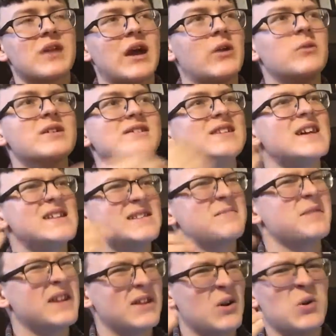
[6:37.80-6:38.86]
want to say as
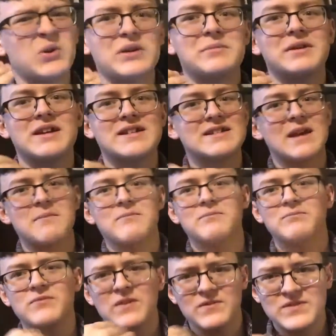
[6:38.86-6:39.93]
I'm getting older because I'm
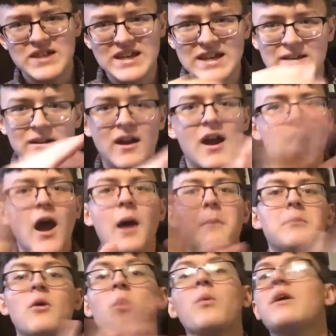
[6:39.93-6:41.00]
15,
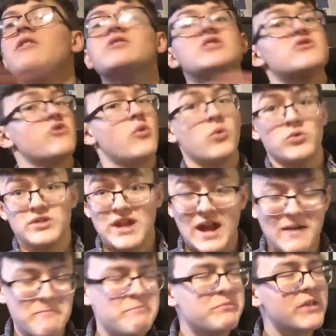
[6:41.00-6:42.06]
I'm nowhere near old
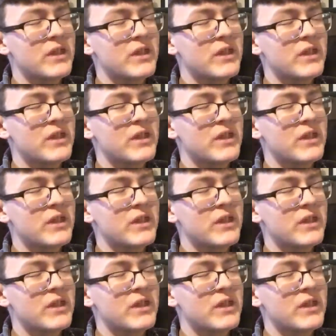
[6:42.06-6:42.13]
yet.